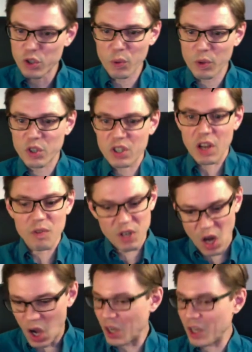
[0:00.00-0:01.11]
you were just of an
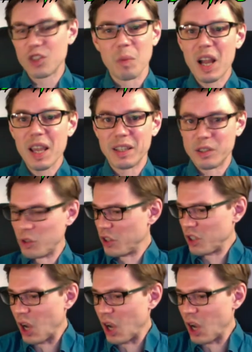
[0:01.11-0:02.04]
honest mind and you just